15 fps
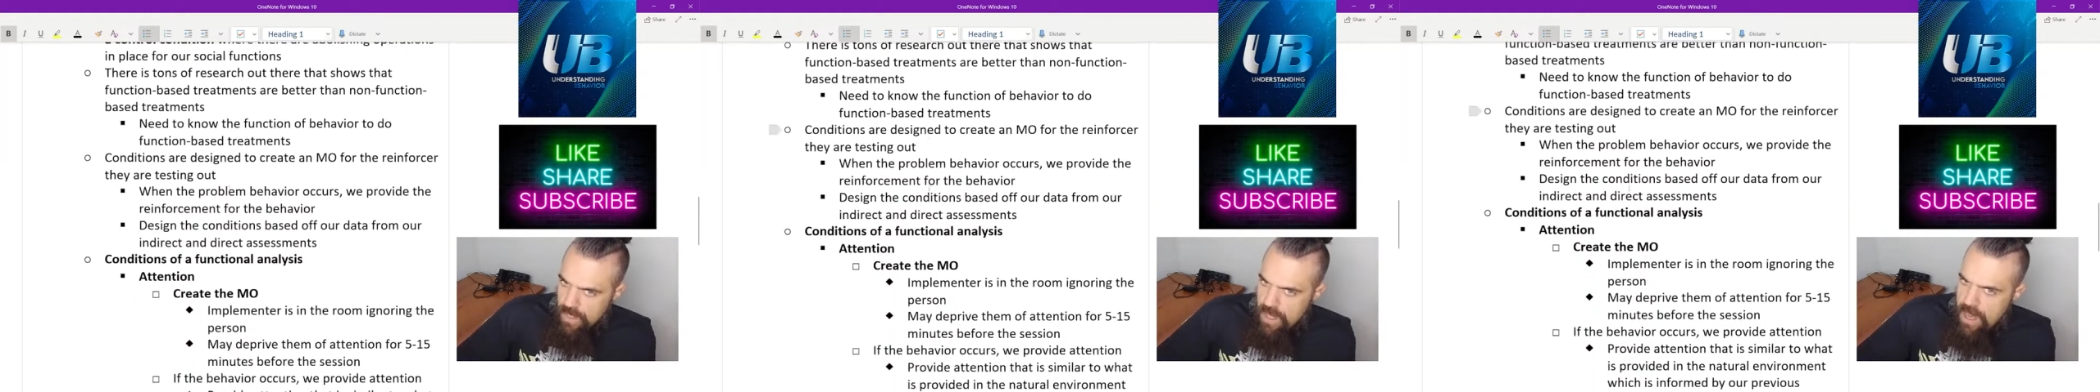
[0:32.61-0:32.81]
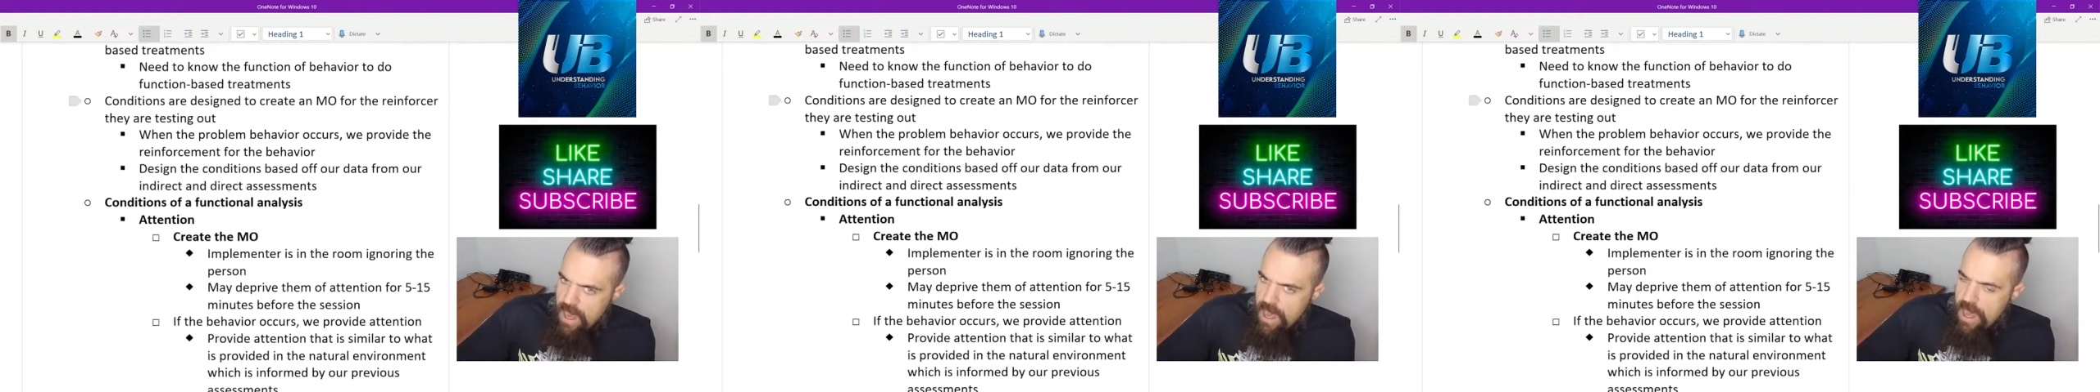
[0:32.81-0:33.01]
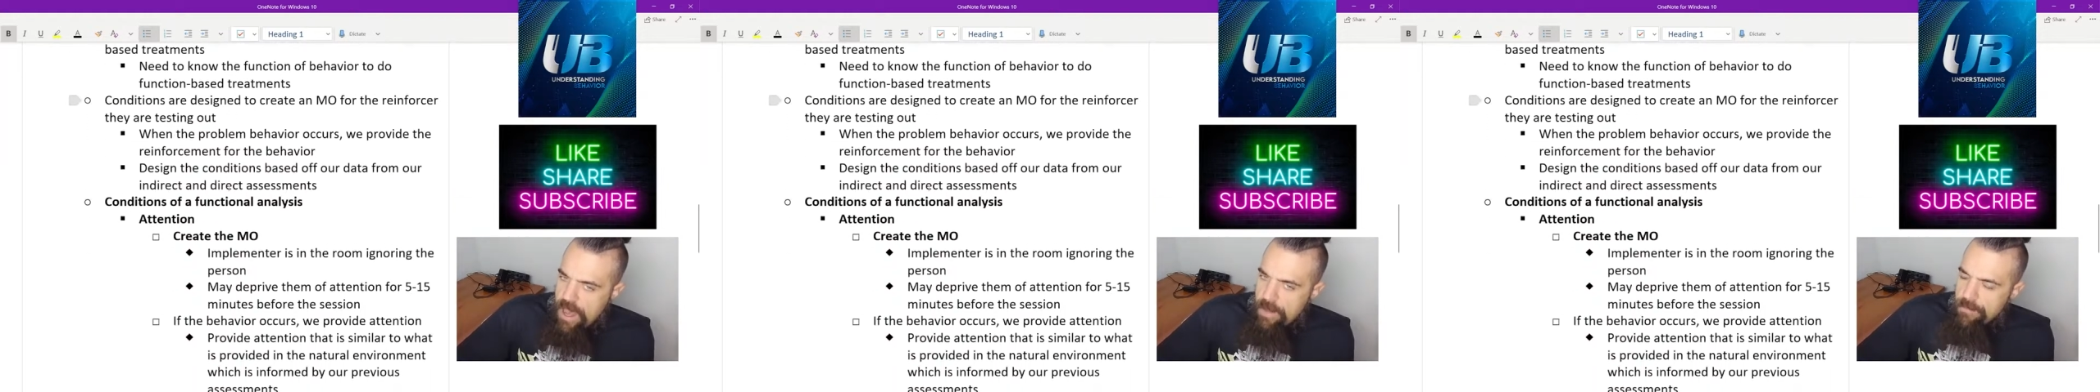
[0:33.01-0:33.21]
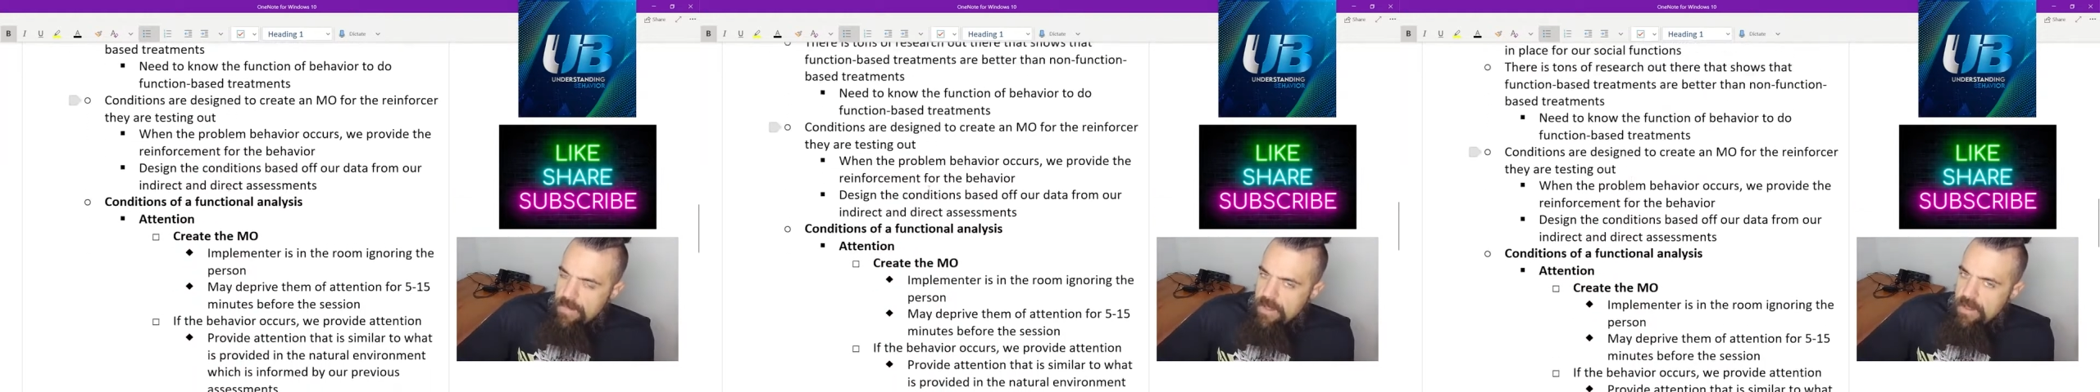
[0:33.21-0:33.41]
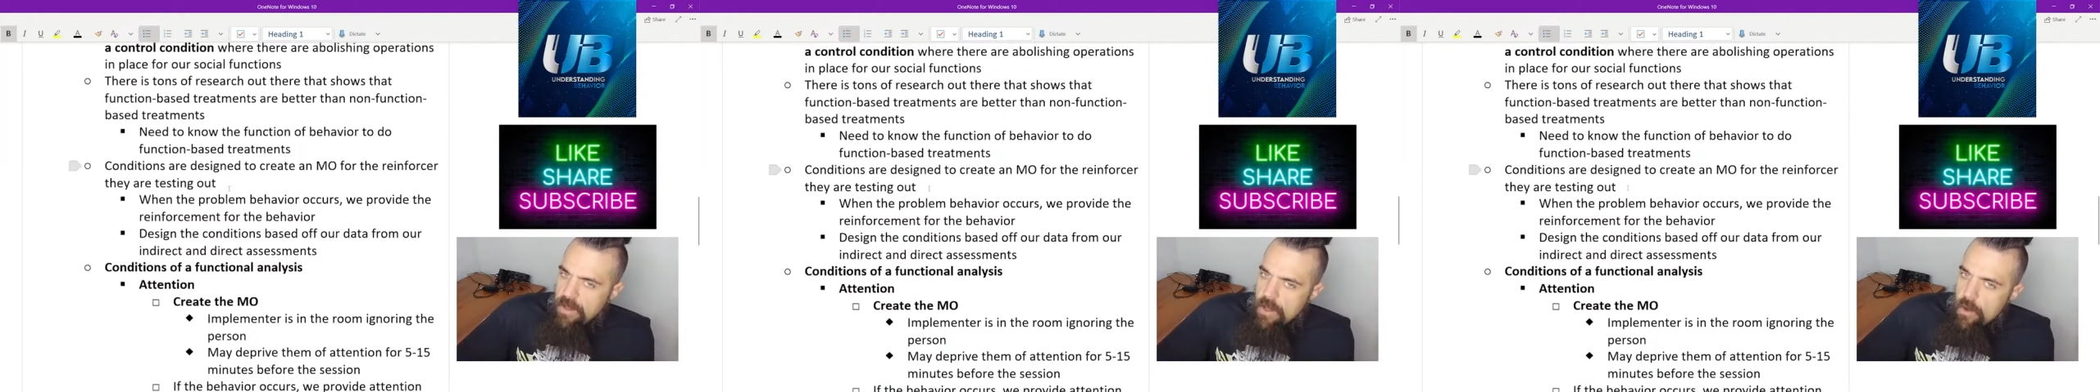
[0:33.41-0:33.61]
Functional
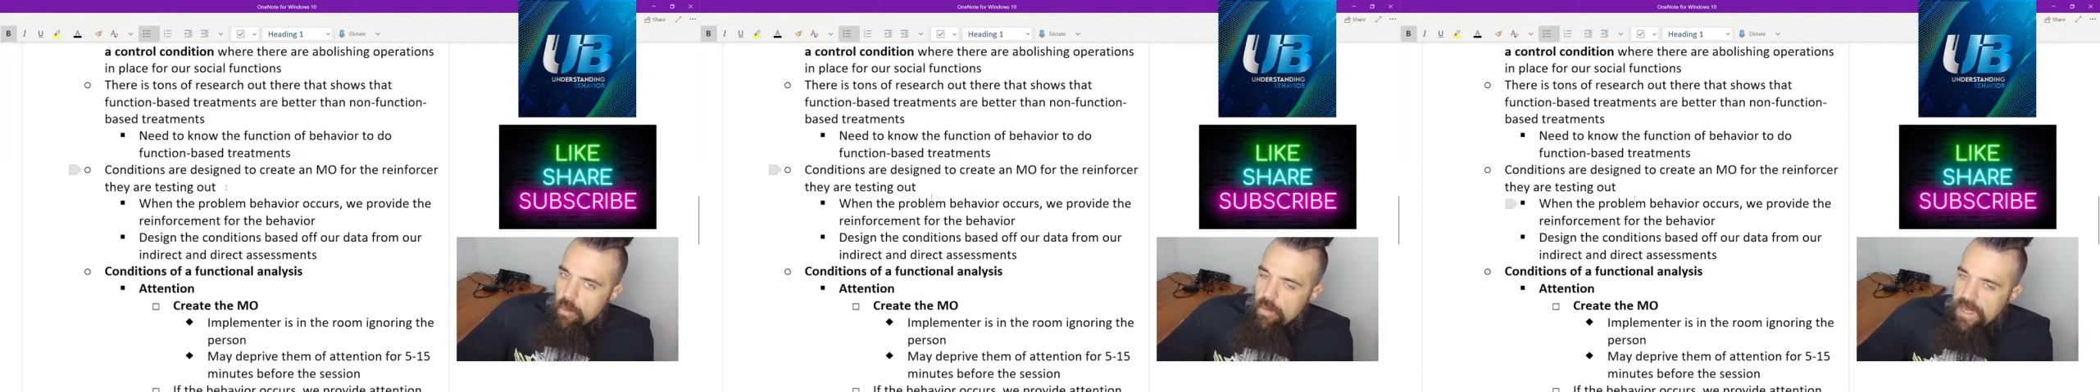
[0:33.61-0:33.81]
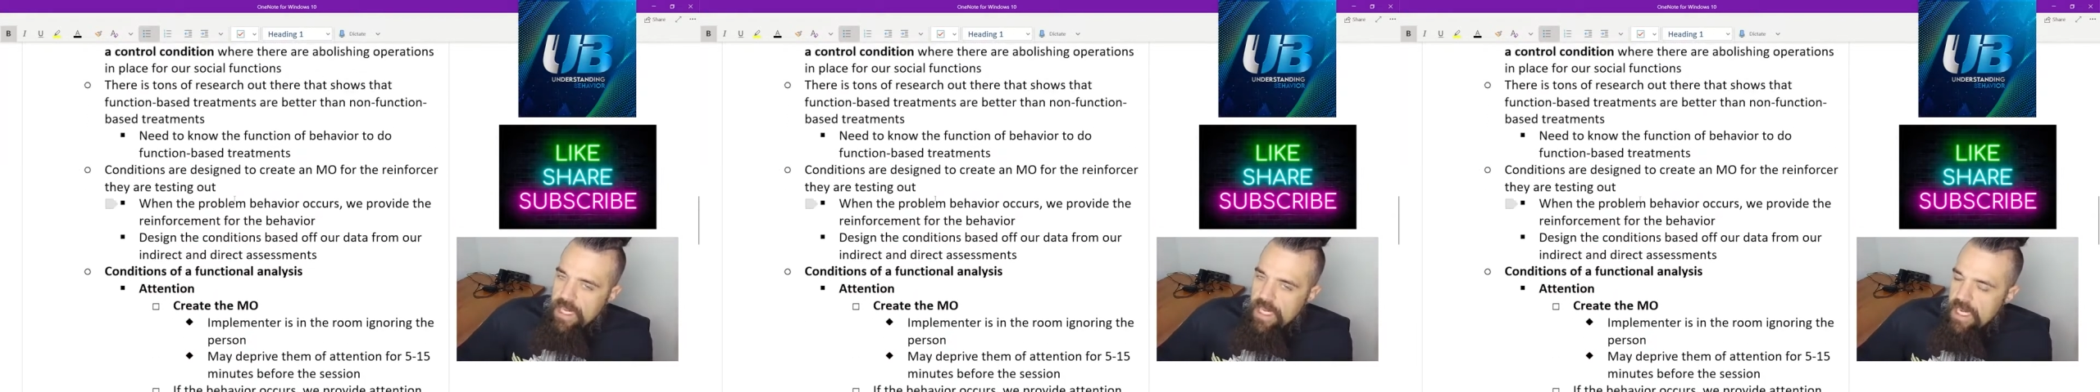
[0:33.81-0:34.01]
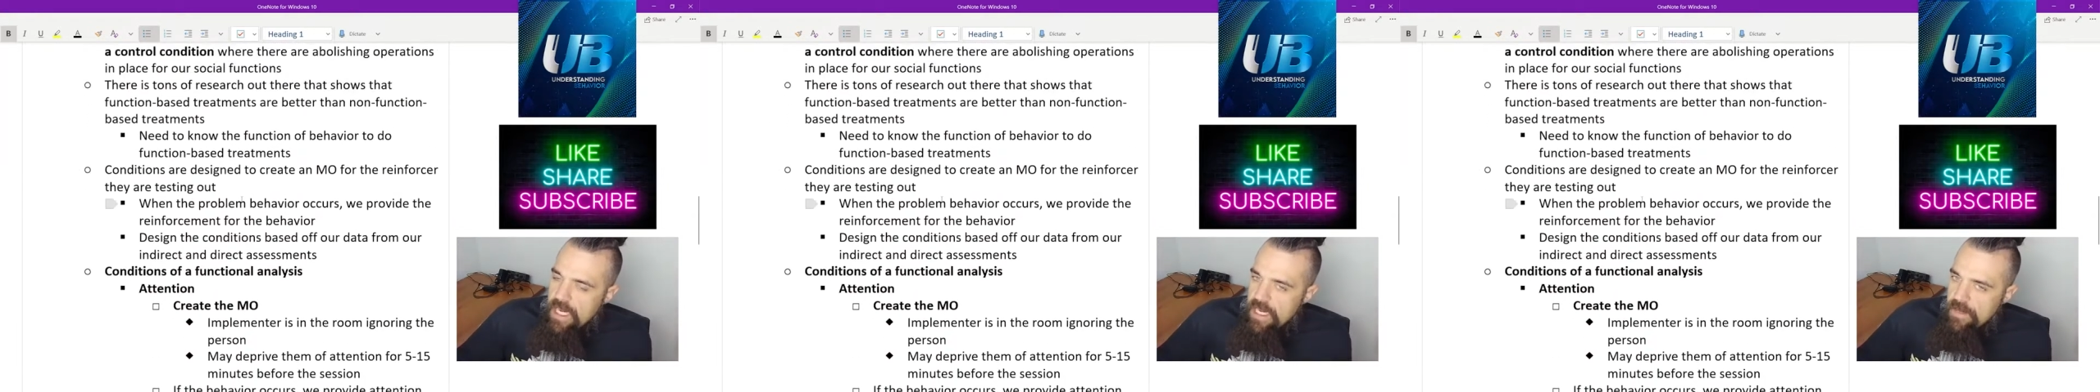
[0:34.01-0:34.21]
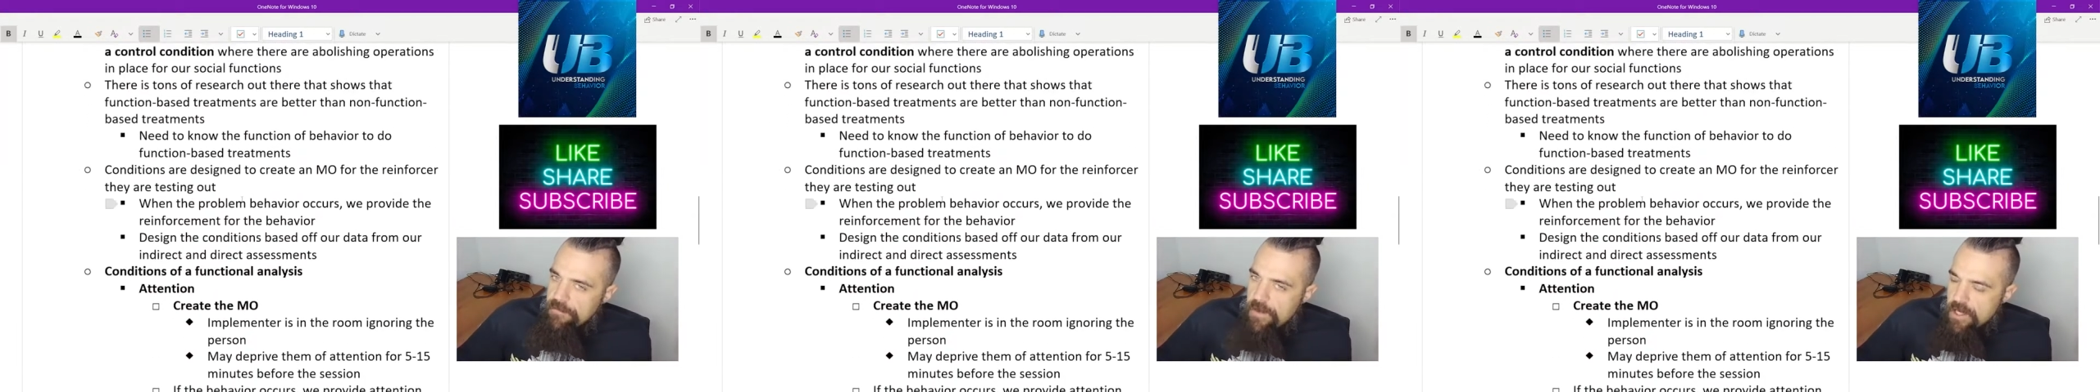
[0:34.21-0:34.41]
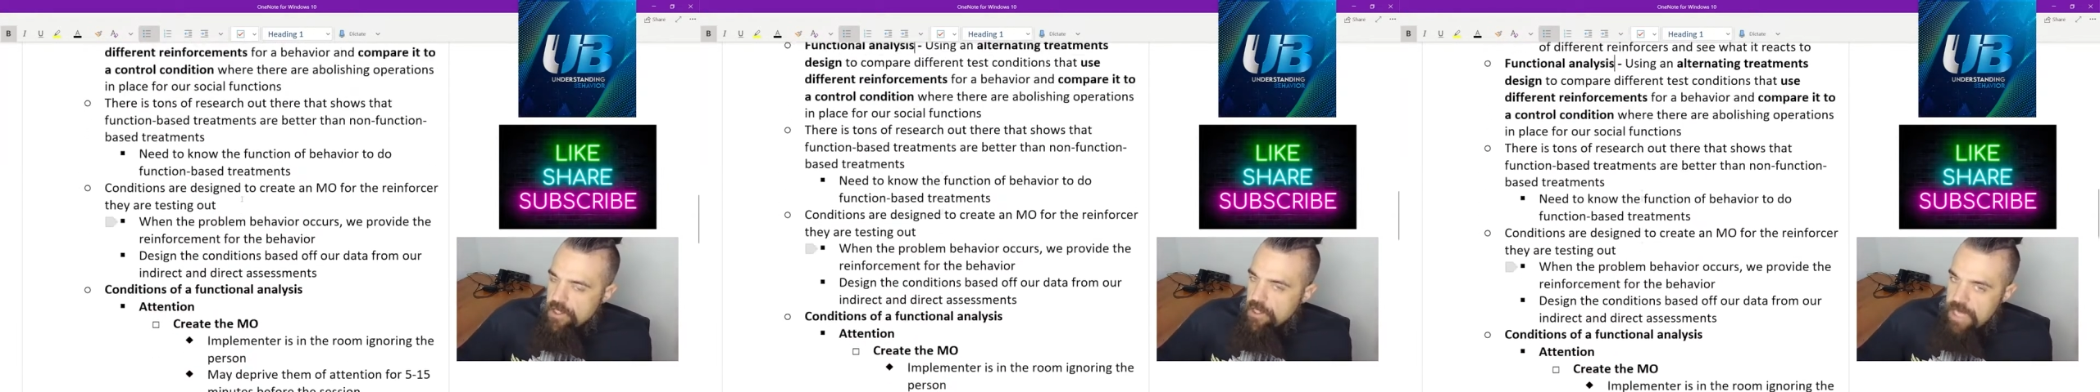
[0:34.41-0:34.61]

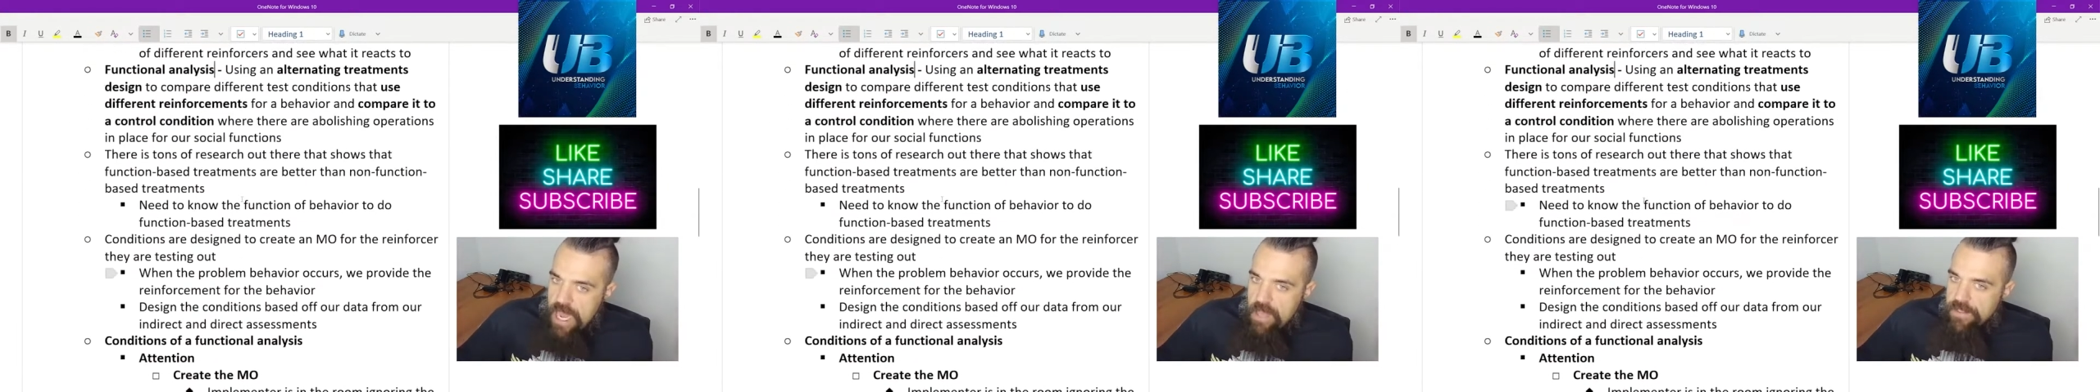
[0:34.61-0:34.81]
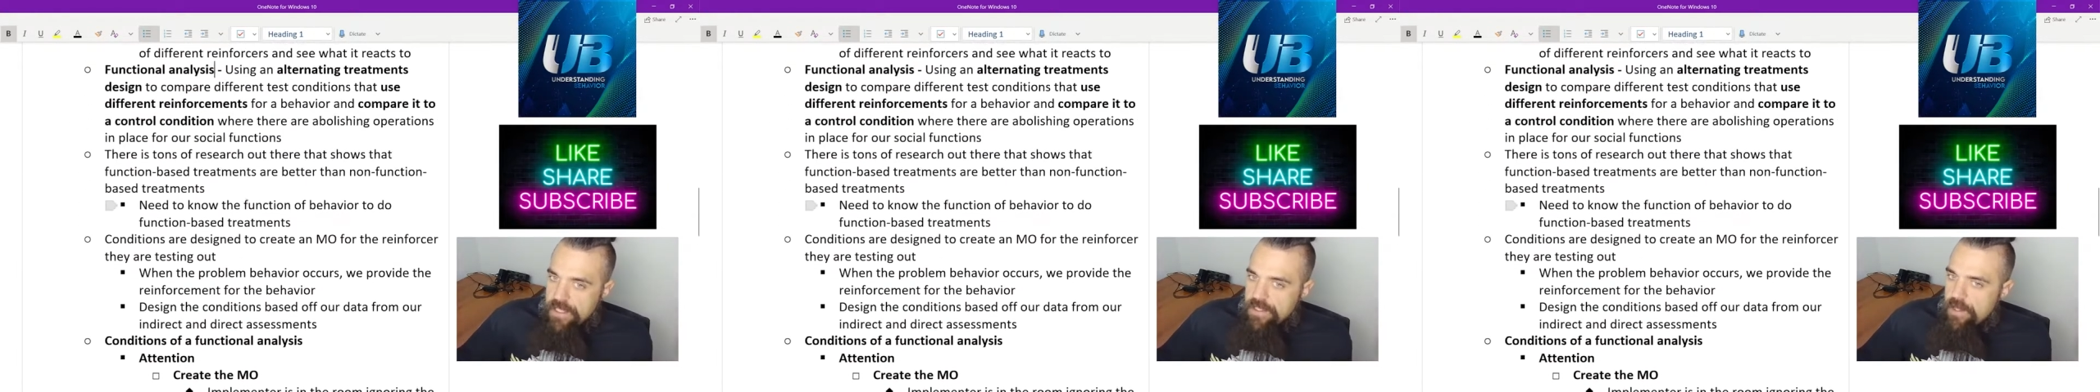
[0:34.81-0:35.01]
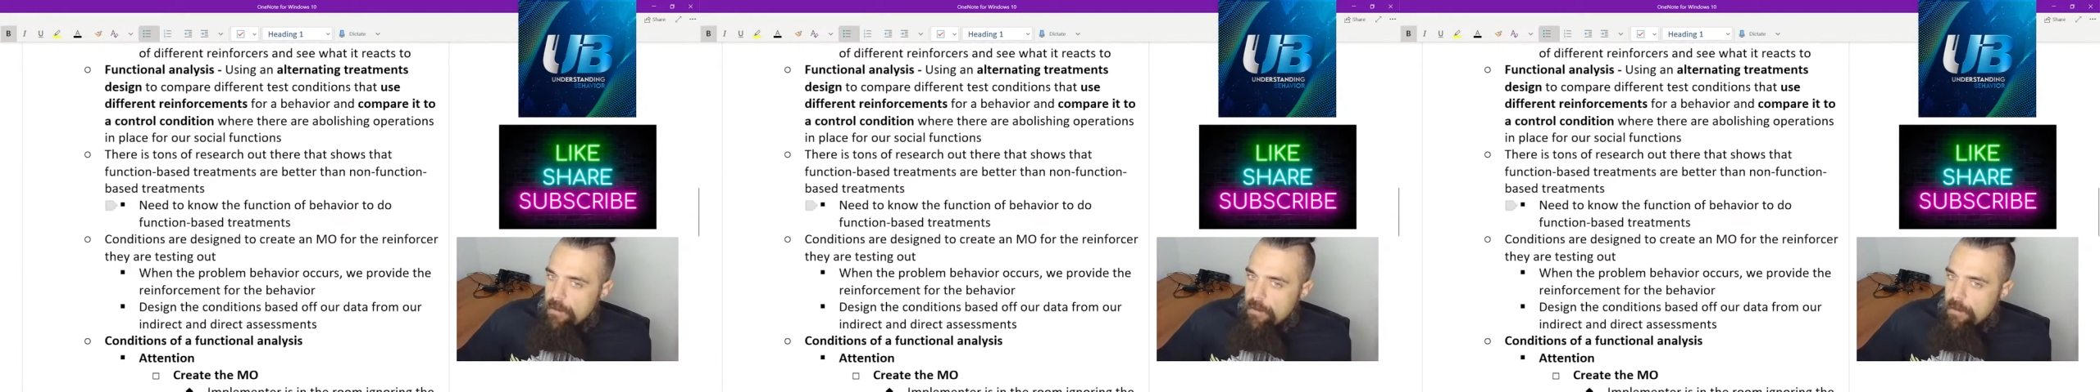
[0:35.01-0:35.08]
analyses